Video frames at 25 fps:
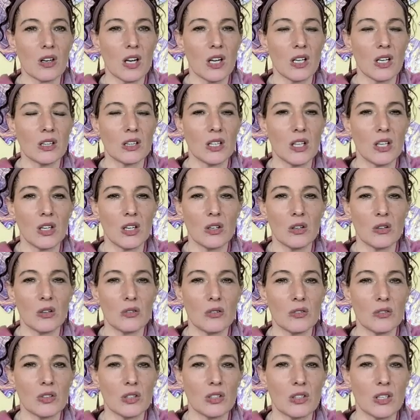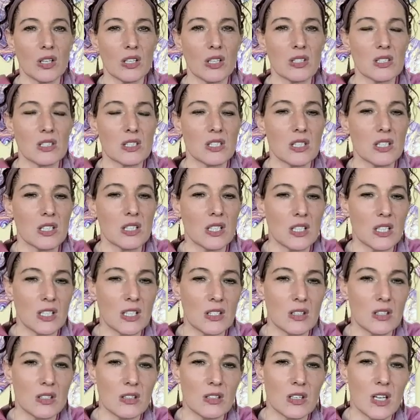or unloved or not
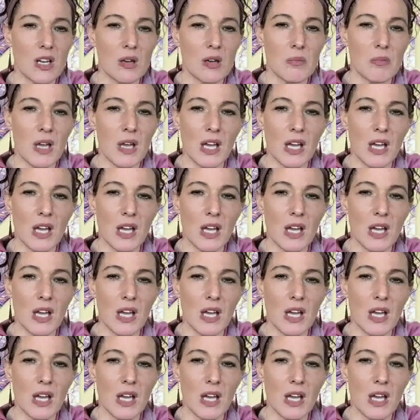seen or not